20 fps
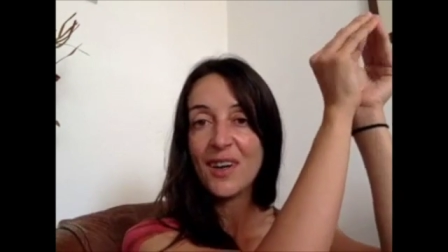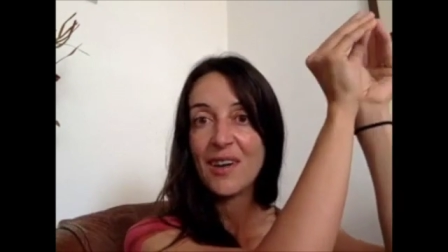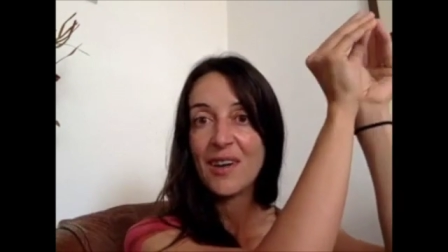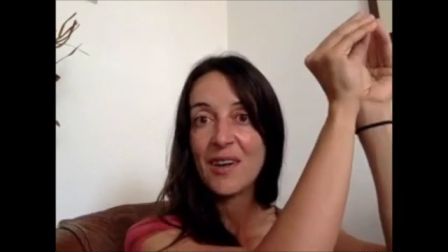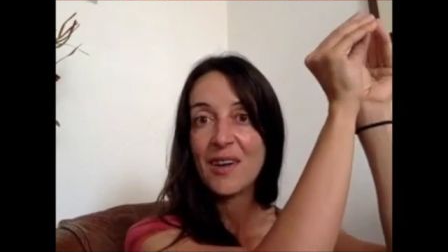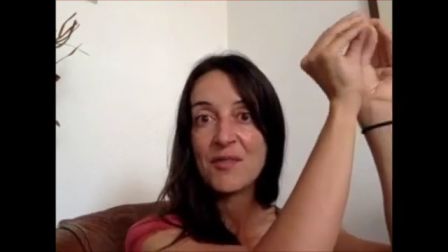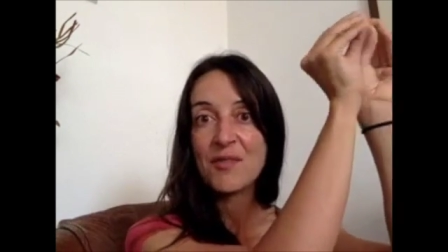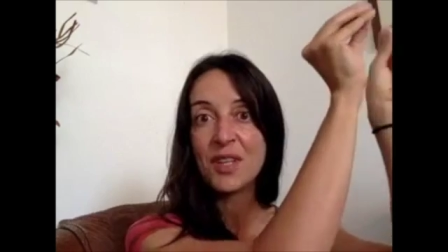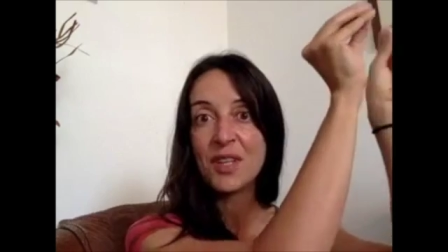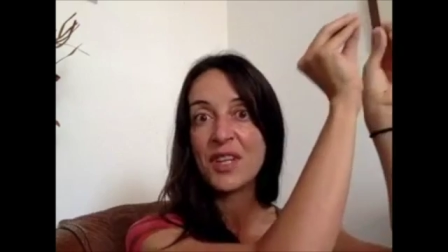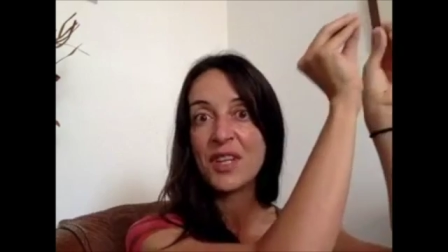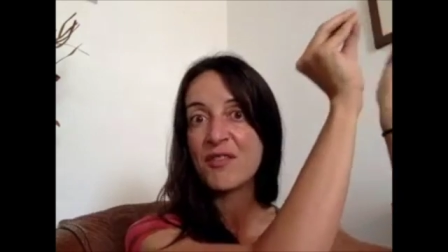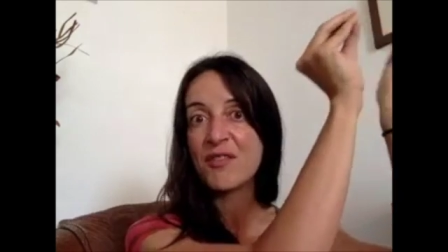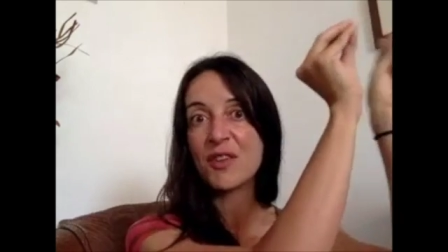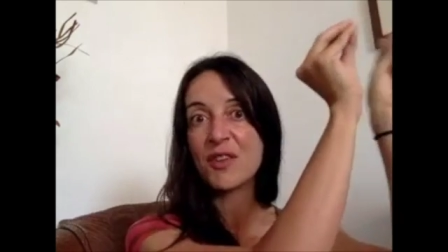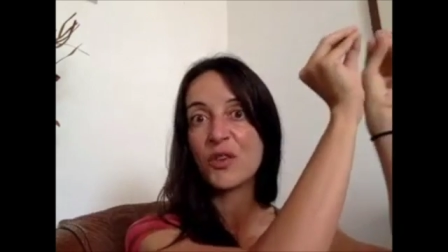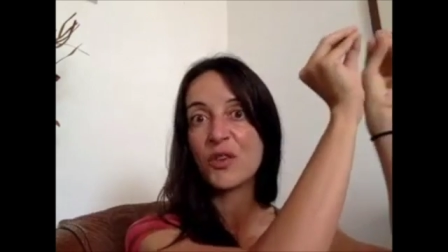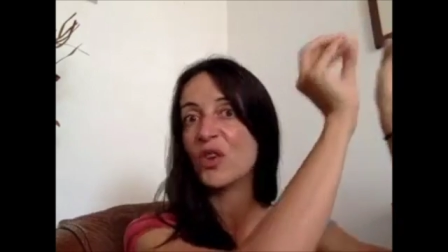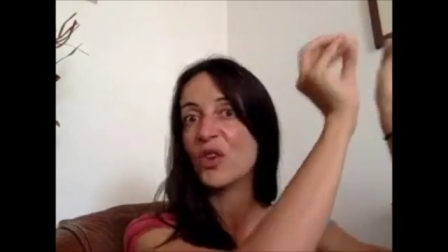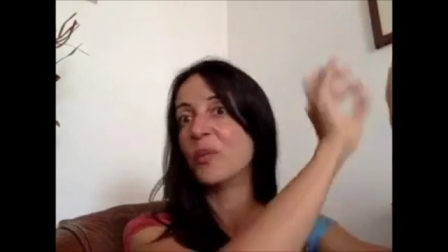of the
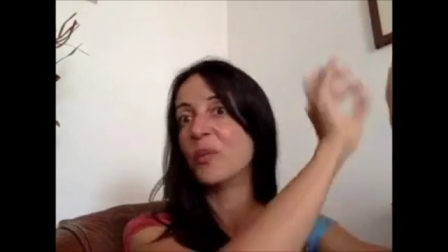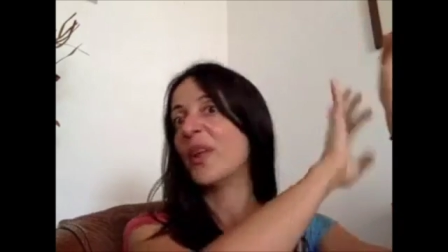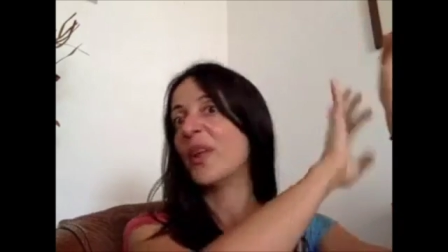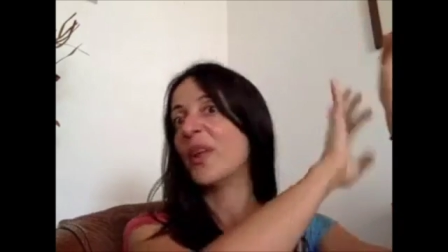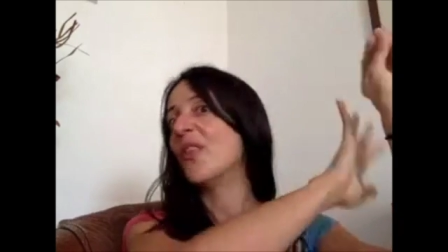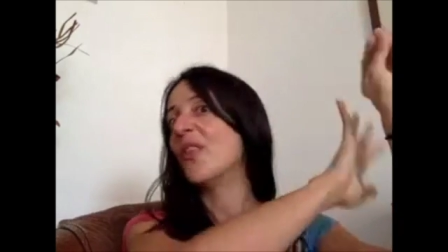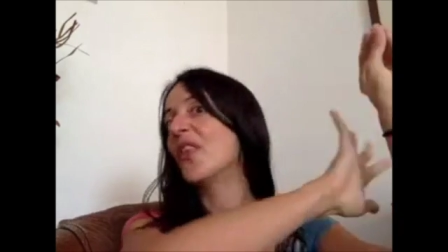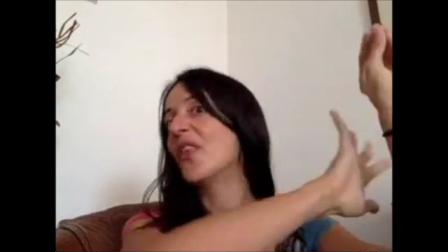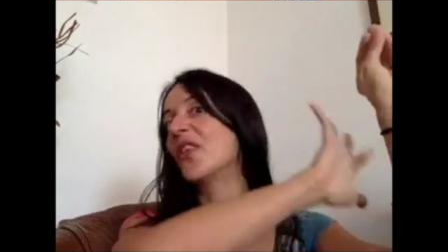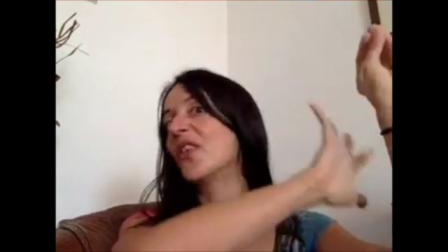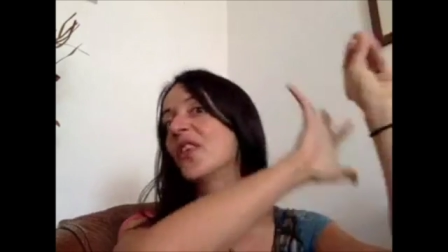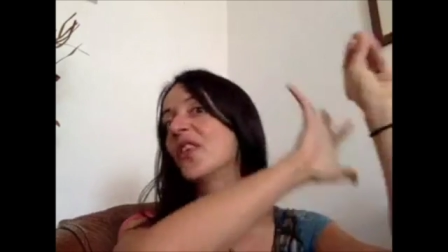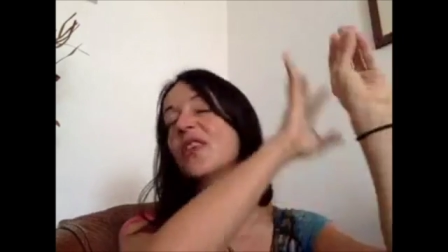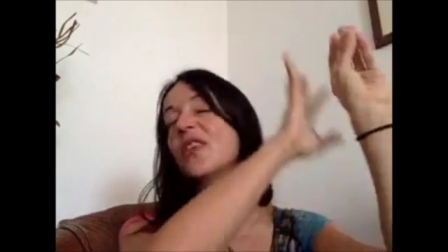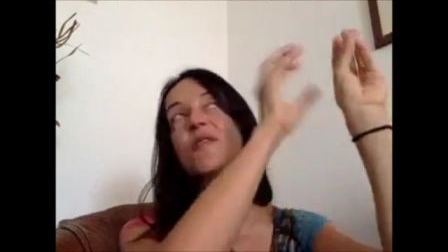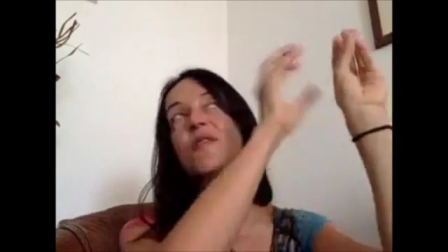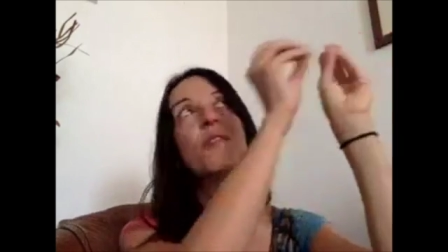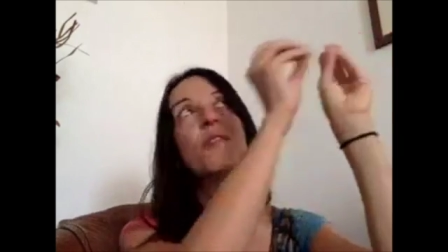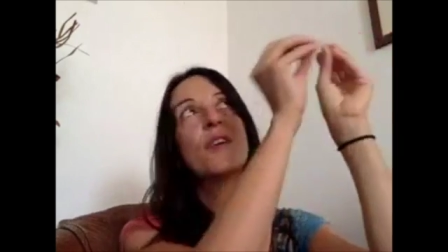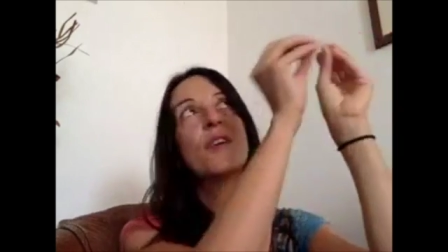living room and
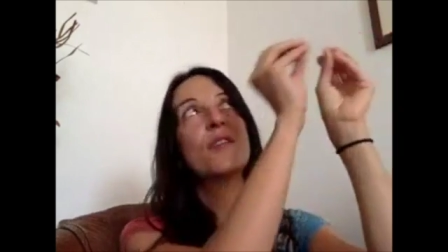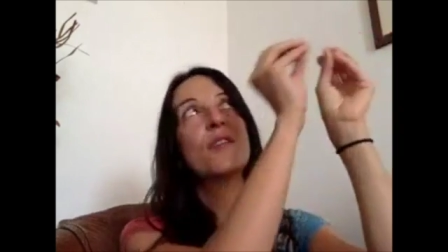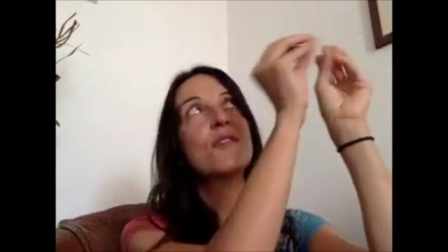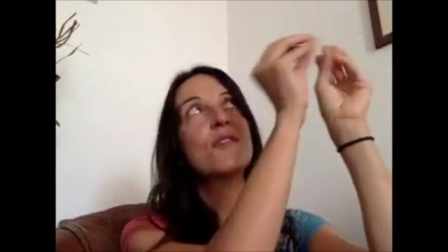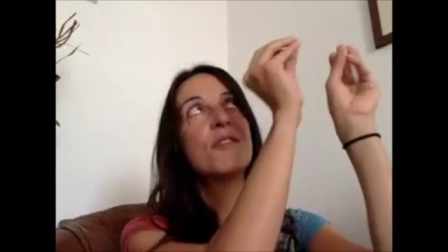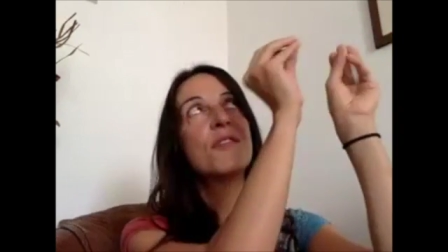very,